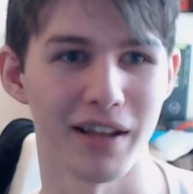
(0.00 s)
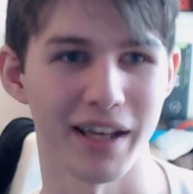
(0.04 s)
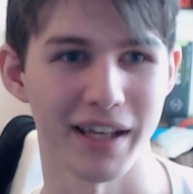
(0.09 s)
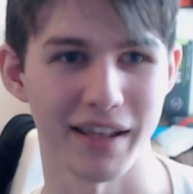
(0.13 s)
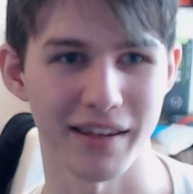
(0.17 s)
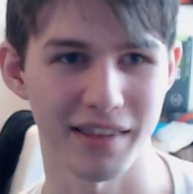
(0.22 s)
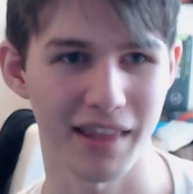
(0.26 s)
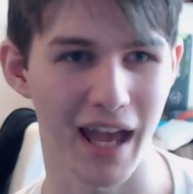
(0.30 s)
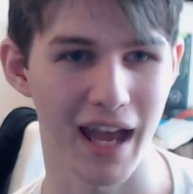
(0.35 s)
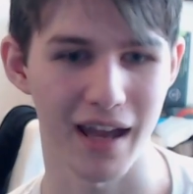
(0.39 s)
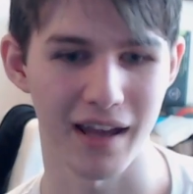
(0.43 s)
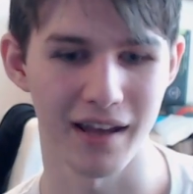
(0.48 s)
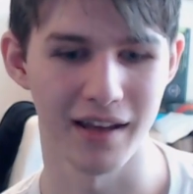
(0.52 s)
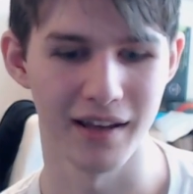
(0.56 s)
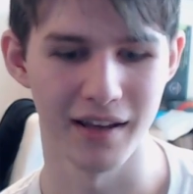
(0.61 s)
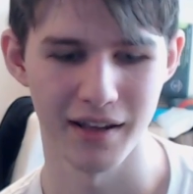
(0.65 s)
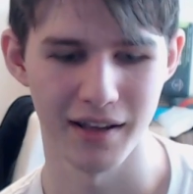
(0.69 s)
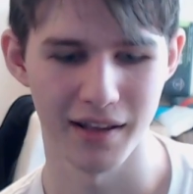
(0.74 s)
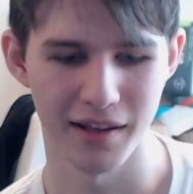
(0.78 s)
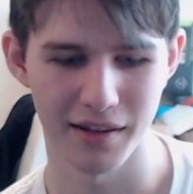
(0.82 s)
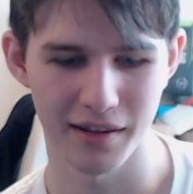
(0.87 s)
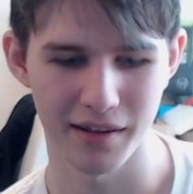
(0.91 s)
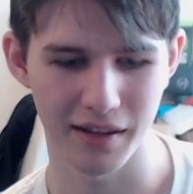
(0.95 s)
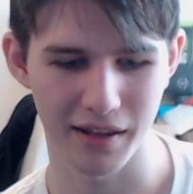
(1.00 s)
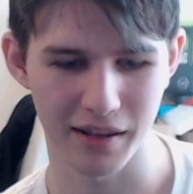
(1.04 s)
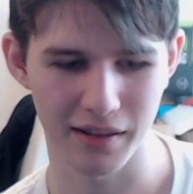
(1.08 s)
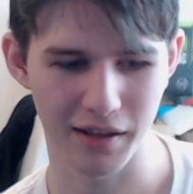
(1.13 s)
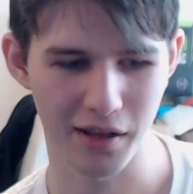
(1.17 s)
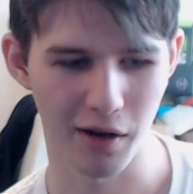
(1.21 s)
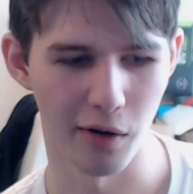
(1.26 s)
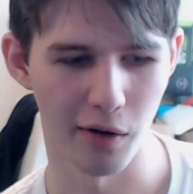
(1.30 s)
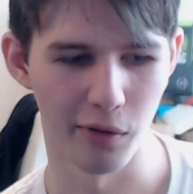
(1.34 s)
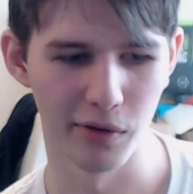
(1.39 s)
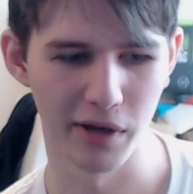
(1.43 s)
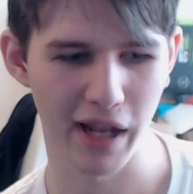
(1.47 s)
Like that,
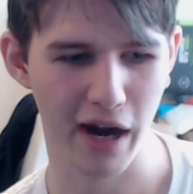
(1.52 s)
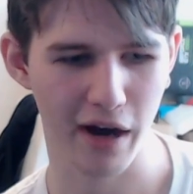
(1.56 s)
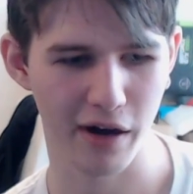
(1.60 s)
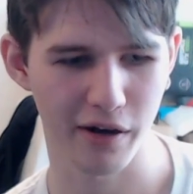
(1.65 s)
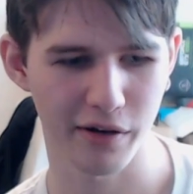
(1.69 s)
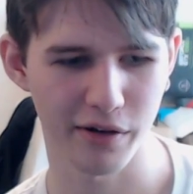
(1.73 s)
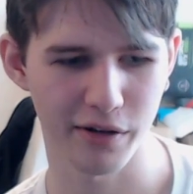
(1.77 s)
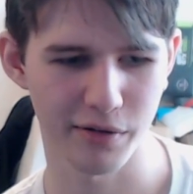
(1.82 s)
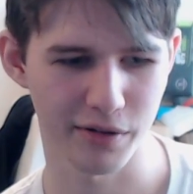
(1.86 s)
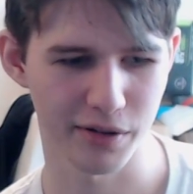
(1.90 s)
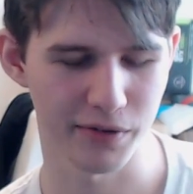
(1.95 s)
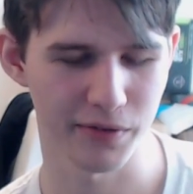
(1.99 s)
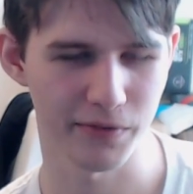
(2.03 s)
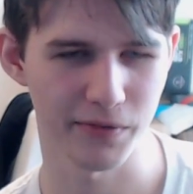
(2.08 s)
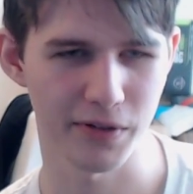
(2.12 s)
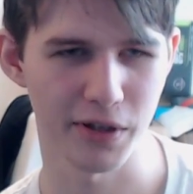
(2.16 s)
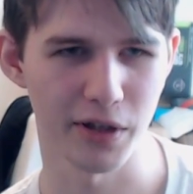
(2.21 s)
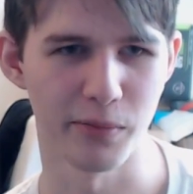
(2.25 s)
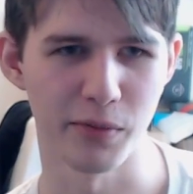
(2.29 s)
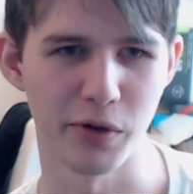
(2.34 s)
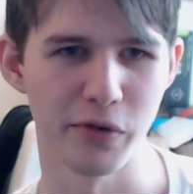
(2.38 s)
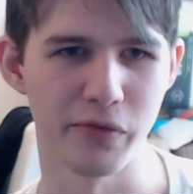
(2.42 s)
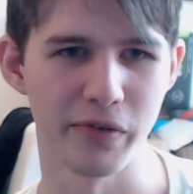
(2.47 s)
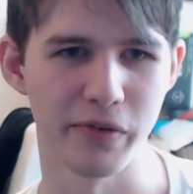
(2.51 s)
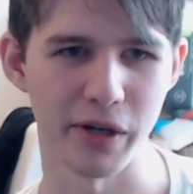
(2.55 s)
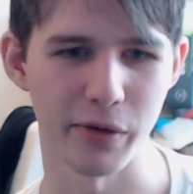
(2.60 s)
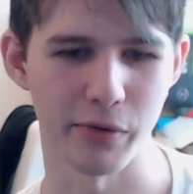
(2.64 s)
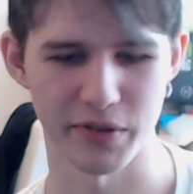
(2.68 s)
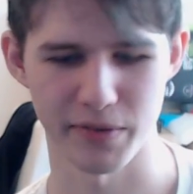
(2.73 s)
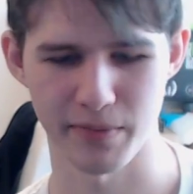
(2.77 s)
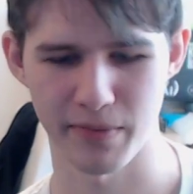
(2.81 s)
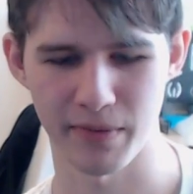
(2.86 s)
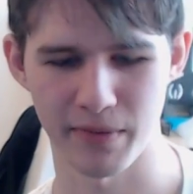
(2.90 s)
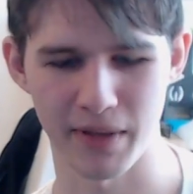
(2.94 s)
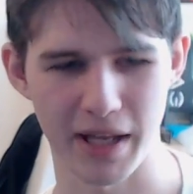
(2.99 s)
the only air you could feel moving
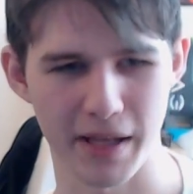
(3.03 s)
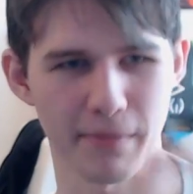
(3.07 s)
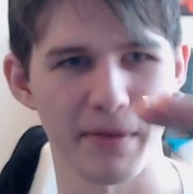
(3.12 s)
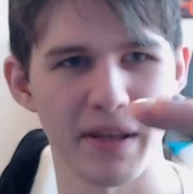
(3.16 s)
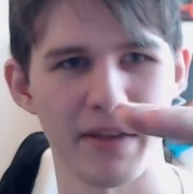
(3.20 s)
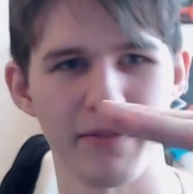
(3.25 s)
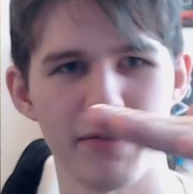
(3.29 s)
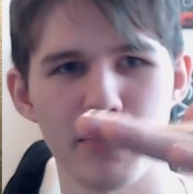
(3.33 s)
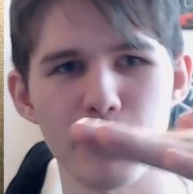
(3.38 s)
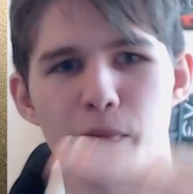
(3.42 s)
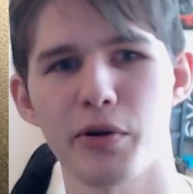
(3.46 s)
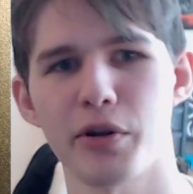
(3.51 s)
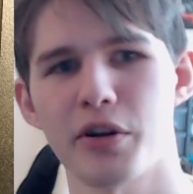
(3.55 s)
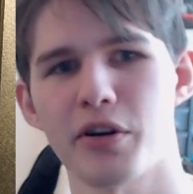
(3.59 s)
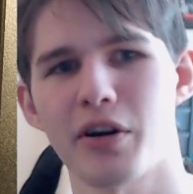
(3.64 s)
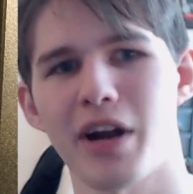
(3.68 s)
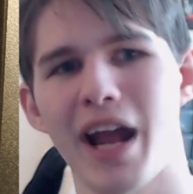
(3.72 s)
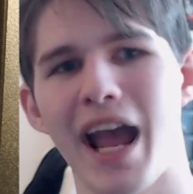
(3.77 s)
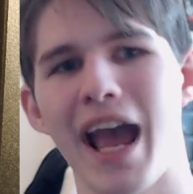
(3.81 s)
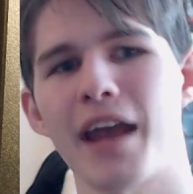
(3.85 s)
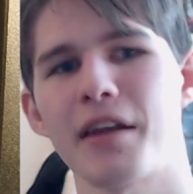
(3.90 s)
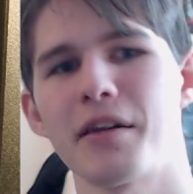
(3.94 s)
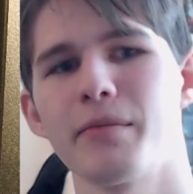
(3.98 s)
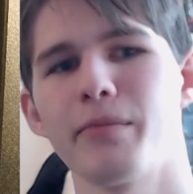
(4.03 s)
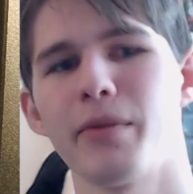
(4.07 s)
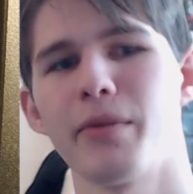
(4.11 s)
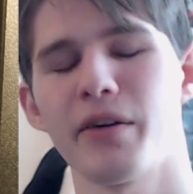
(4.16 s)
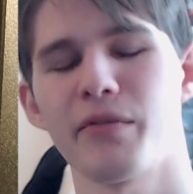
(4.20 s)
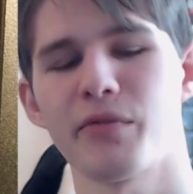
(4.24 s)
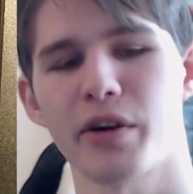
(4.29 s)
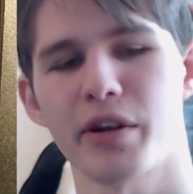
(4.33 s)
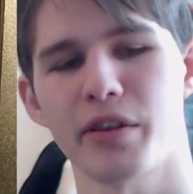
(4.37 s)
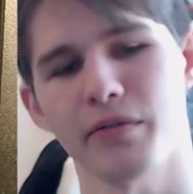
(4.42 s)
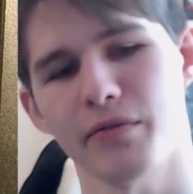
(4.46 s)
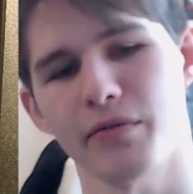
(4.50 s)
was like if you put your hand
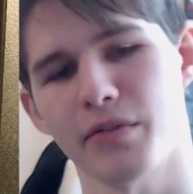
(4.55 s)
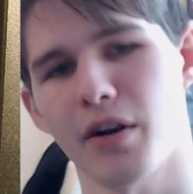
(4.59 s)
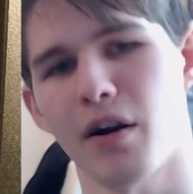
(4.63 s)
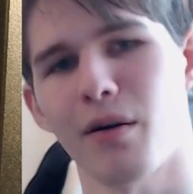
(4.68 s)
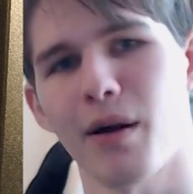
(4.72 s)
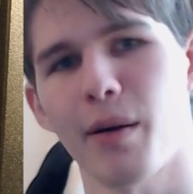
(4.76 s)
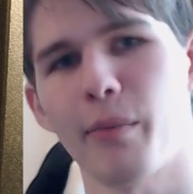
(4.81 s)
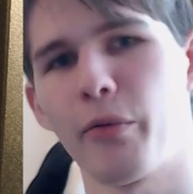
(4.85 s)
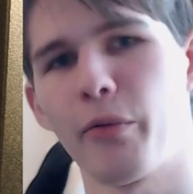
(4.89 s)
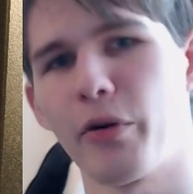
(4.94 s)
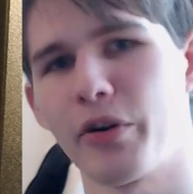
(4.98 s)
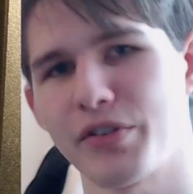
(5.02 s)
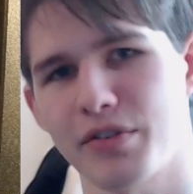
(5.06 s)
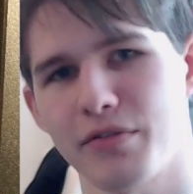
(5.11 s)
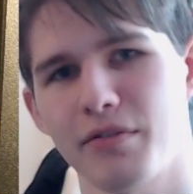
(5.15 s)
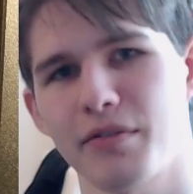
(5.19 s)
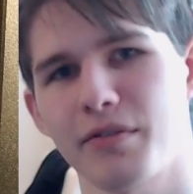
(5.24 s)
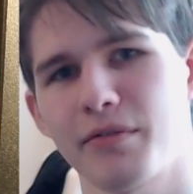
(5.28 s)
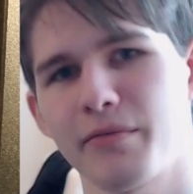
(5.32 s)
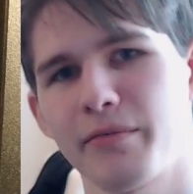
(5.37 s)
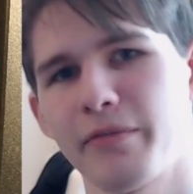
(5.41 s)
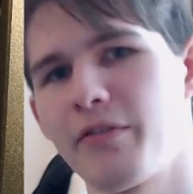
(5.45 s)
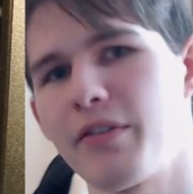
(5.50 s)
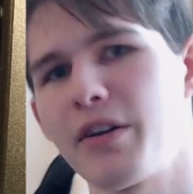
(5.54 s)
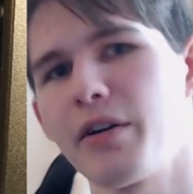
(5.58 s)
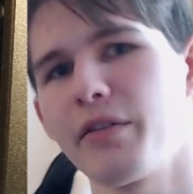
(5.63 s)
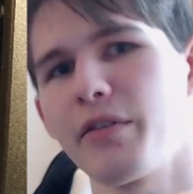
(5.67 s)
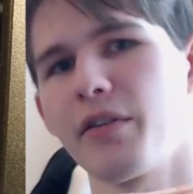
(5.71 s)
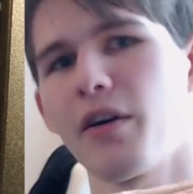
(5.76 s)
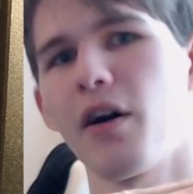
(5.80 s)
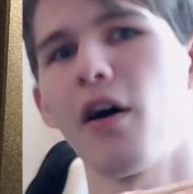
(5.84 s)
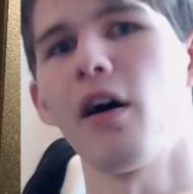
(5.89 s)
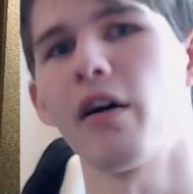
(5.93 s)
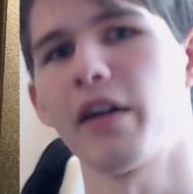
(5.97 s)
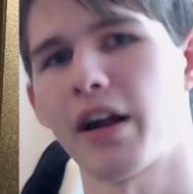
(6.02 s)
above where the VRM was, you could feel
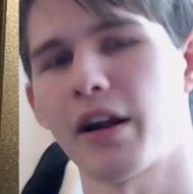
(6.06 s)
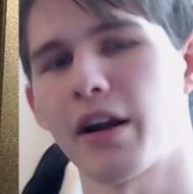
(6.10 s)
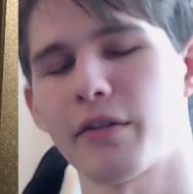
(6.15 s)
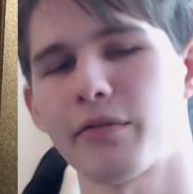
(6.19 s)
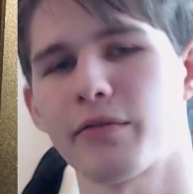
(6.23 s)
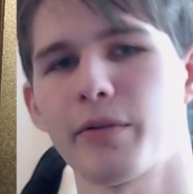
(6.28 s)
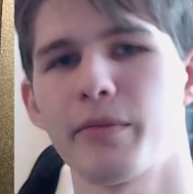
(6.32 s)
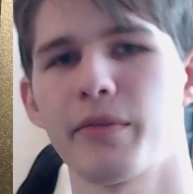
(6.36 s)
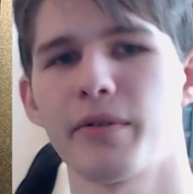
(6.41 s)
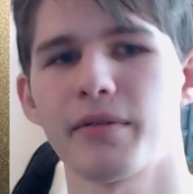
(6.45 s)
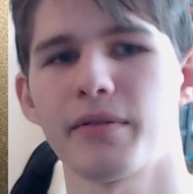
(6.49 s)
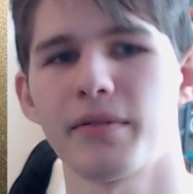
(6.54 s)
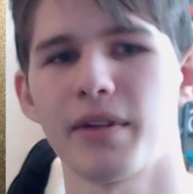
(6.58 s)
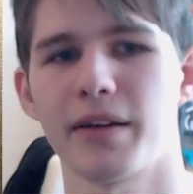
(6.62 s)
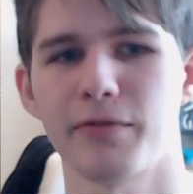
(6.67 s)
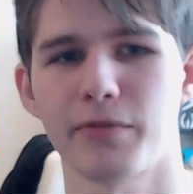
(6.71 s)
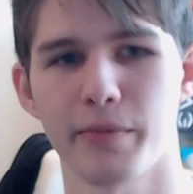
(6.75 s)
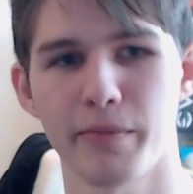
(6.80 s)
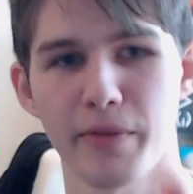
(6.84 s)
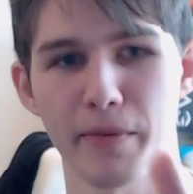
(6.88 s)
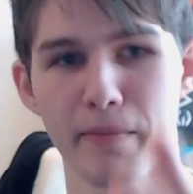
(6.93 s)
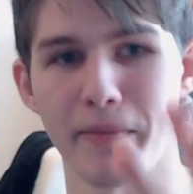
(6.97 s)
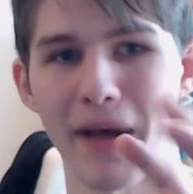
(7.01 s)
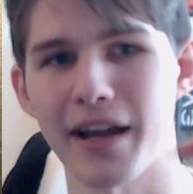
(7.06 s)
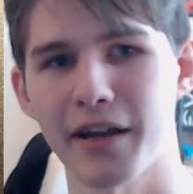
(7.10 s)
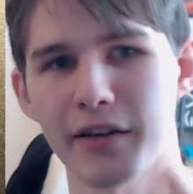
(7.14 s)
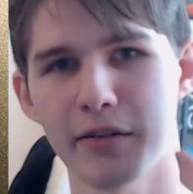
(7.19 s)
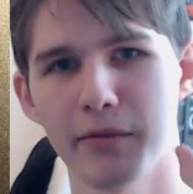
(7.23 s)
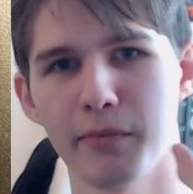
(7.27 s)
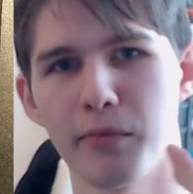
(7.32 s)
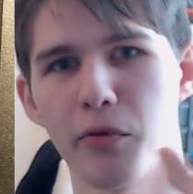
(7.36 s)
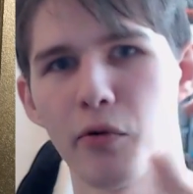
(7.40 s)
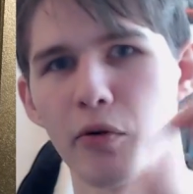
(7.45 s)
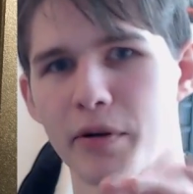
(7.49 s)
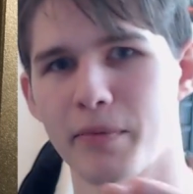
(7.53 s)
the hot air from the back of
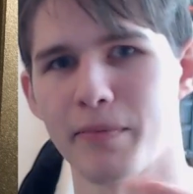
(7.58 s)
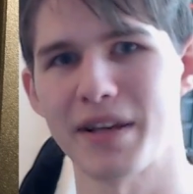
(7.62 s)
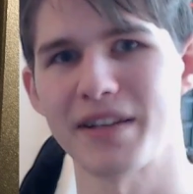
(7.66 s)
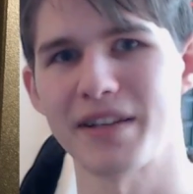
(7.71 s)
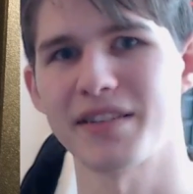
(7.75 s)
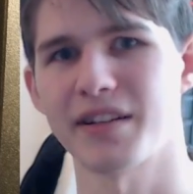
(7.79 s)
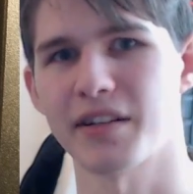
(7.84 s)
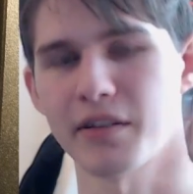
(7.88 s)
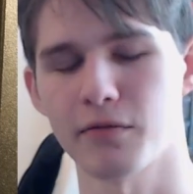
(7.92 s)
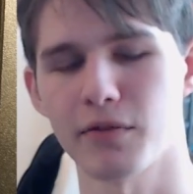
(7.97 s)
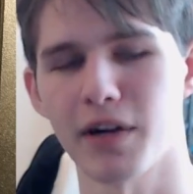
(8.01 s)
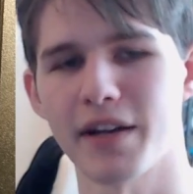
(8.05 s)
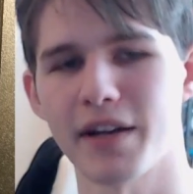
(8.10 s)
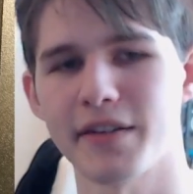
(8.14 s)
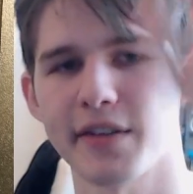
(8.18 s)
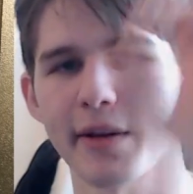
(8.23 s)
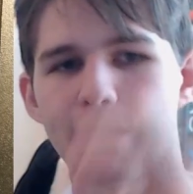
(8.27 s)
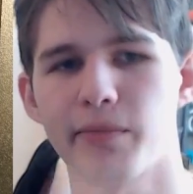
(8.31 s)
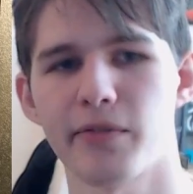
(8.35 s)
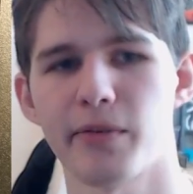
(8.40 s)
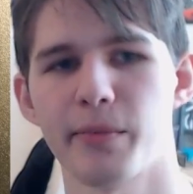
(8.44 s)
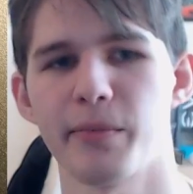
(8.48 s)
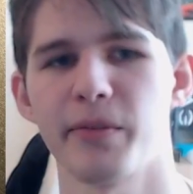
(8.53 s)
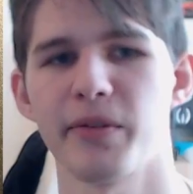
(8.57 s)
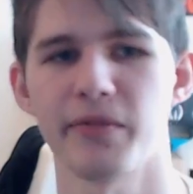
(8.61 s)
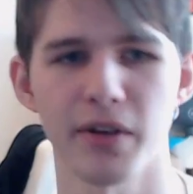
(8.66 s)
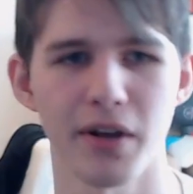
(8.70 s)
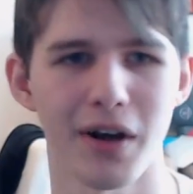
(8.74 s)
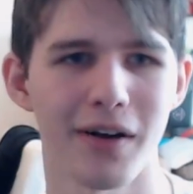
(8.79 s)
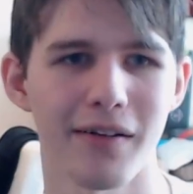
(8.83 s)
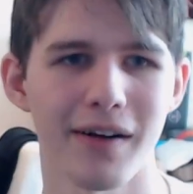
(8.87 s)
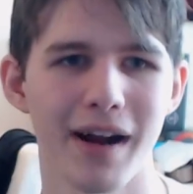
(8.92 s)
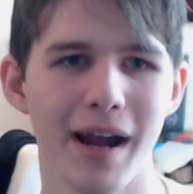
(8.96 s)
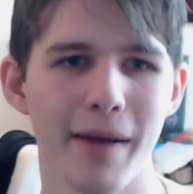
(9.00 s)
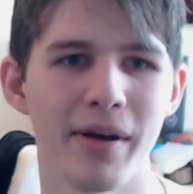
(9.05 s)
the board basically rise up from the
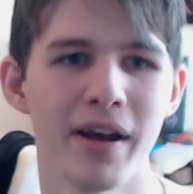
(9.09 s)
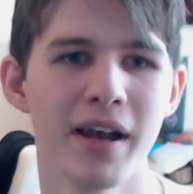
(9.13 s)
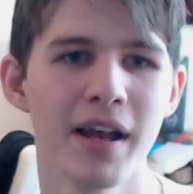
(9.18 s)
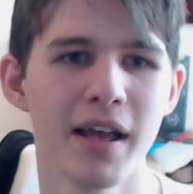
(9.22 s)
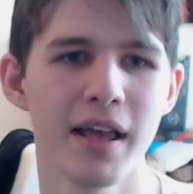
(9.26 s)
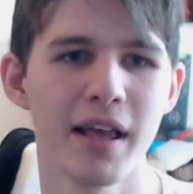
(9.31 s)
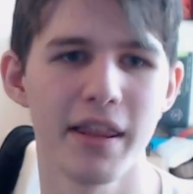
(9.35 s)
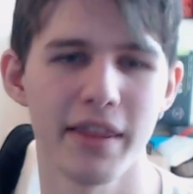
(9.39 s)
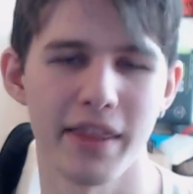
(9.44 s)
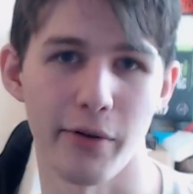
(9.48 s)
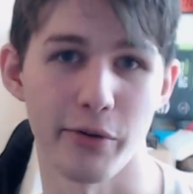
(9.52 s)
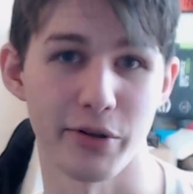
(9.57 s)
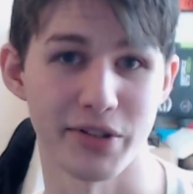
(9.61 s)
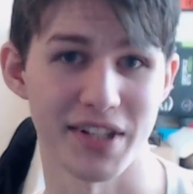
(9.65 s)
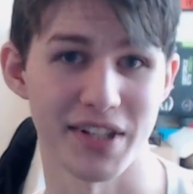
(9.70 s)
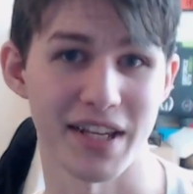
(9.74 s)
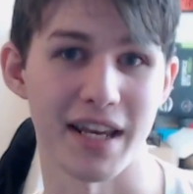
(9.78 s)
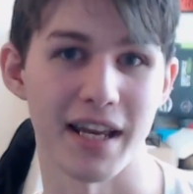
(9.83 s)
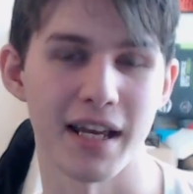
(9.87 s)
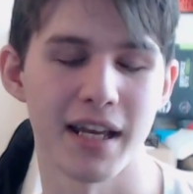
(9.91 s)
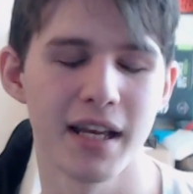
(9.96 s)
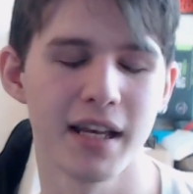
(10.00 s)
VRM. That was it.